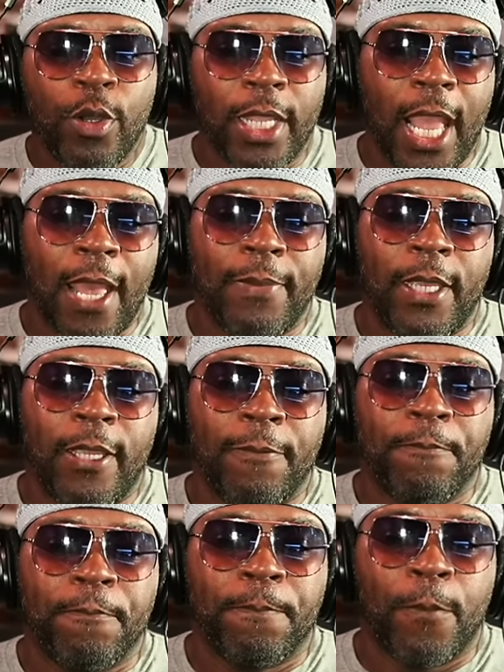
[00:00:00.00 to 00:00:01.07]
a guy, man,
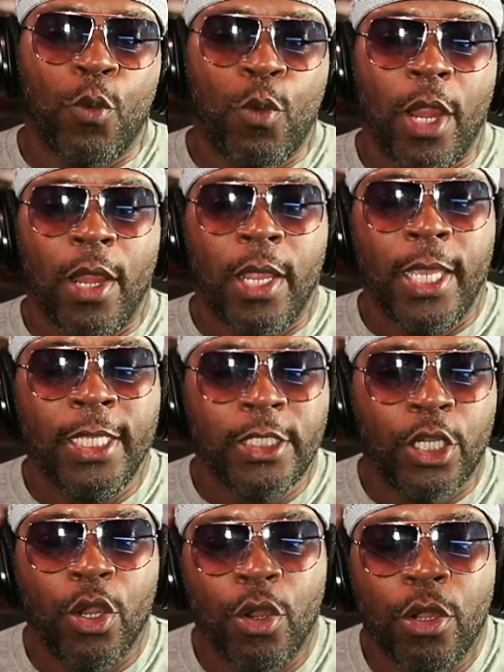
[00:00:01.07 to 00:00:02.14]
where his
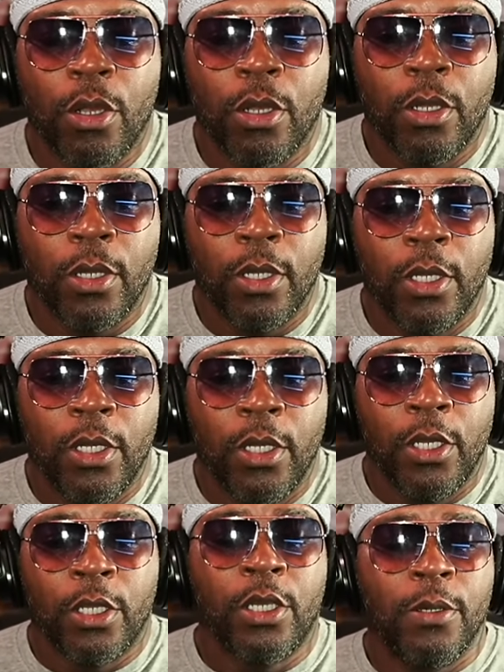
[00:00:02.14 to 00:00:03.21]
girl
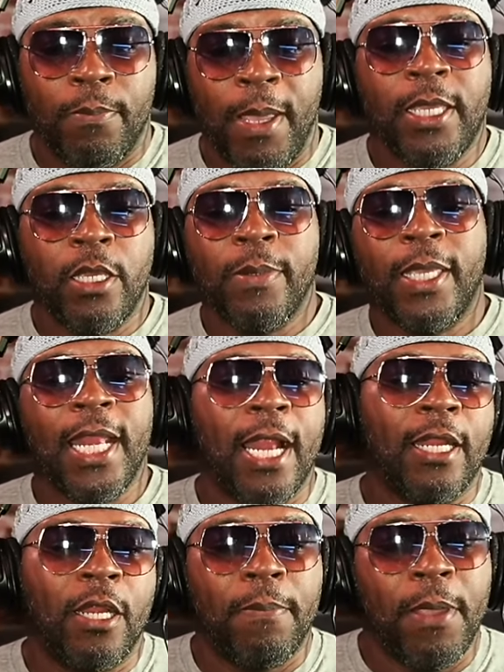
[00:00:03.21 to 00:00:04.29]
could make him get out
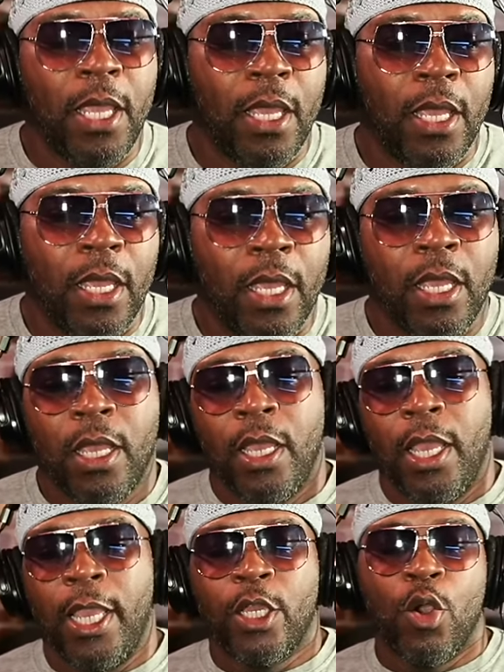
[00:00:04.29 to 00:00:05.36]
of the bed
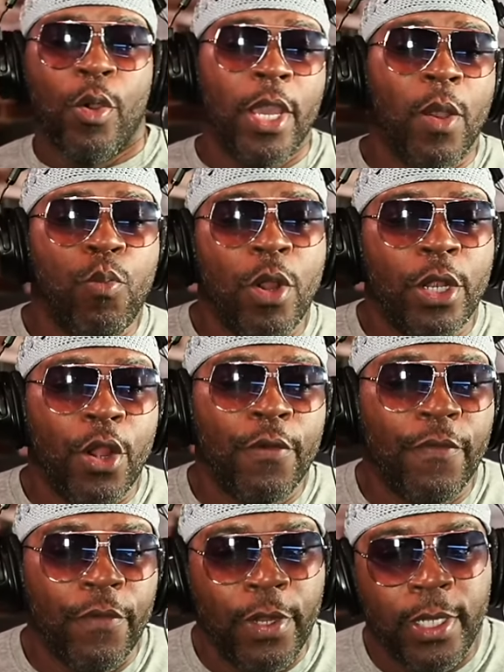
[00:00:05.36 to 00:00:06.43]
and go help one of her
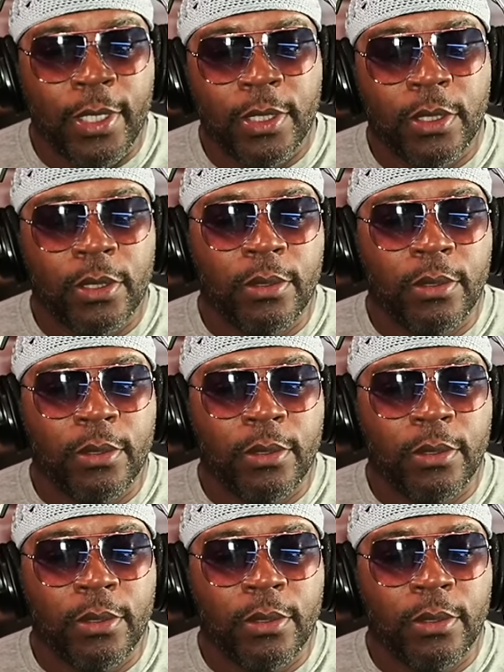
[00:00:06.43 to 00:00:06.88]
friends